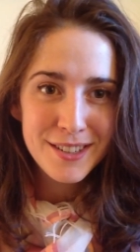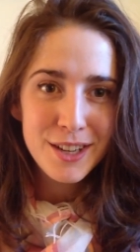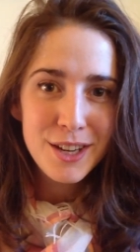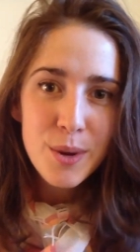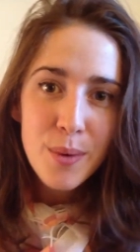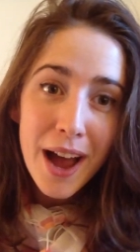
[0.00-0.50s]

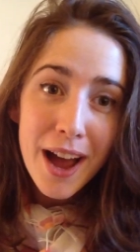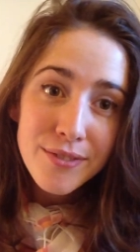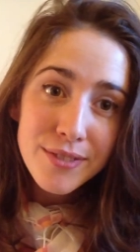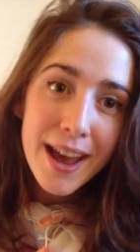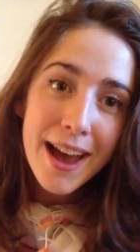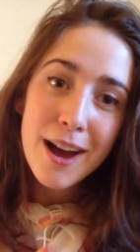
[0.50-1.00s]
You
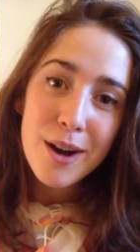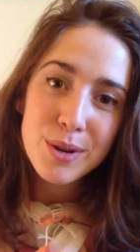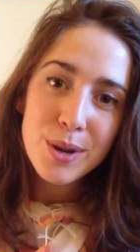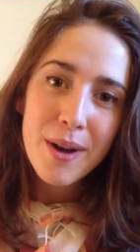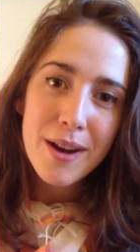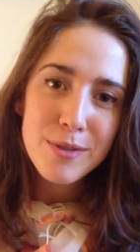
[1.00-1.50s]
have now,
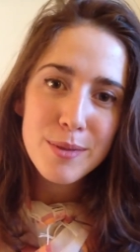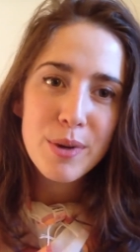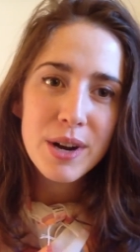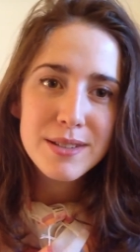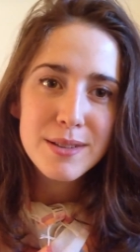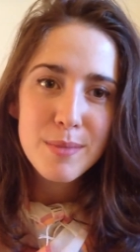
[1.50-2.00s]
you have the
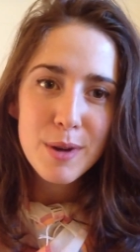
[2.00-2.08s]
present